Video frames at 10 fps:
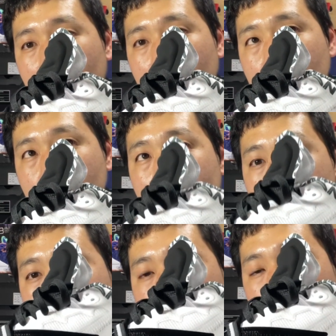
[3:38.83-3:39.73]
try
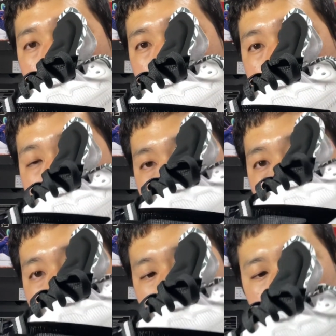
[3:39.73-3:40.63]
to make the purchase
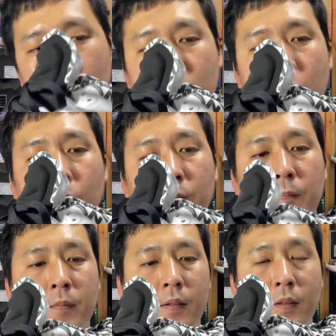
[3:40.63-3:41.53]
of this shoe.
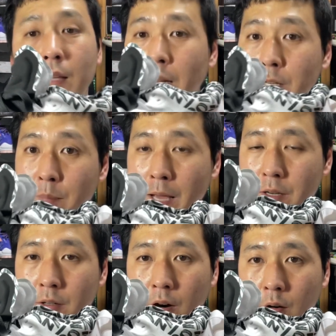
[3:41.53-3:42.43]
Not as bad
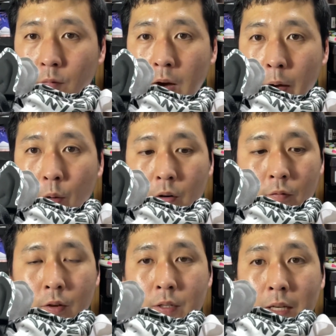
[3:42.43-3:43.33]
as the Harden 5, where it
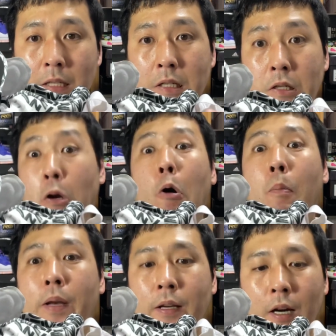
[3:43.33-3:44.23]
feels like it's just
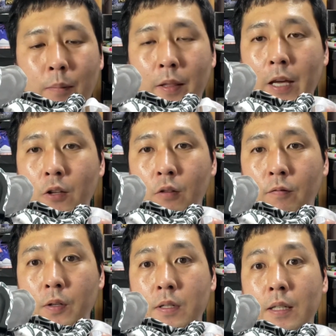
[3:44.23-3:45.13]
opening up and letting your
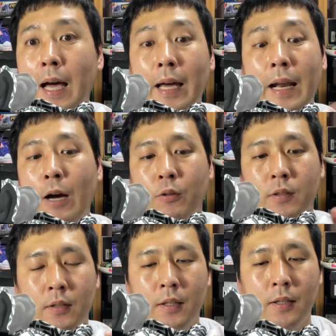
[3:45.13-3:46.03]
foot slide
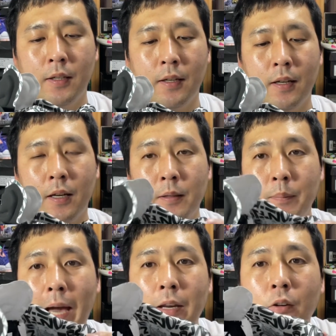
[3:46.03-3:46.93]
out. The
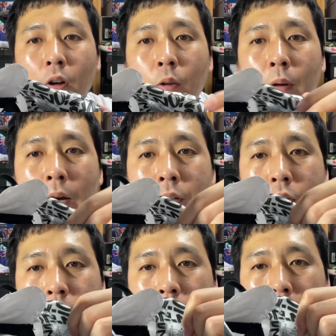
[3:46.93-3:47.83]
padding all around
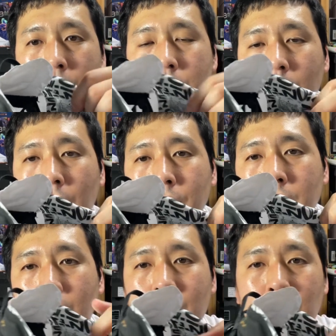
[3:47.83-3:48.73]
is very
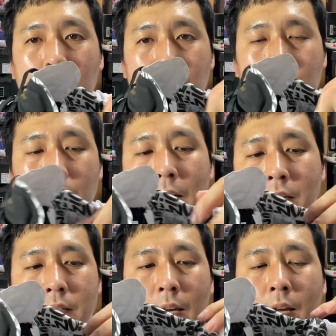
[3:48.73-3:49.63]
soft and plush and
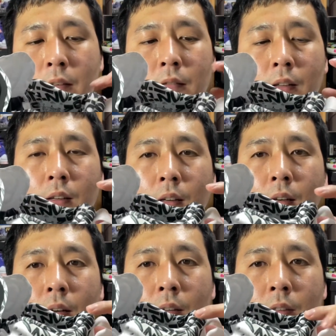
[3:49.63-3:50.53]
nice, and
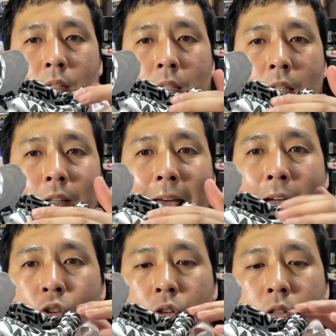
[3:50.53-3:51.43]
these little
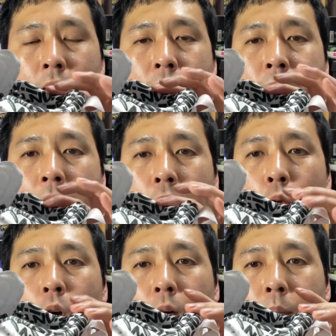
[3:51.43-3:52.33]
edges are very
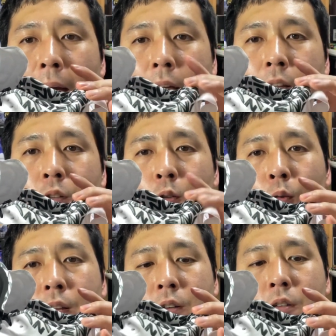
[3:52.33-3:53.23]
well padded,
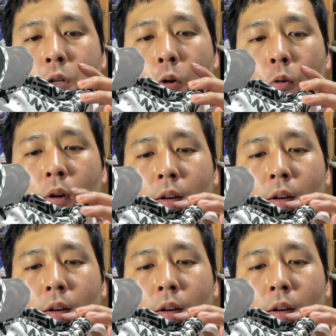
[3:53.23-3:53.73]
so there's no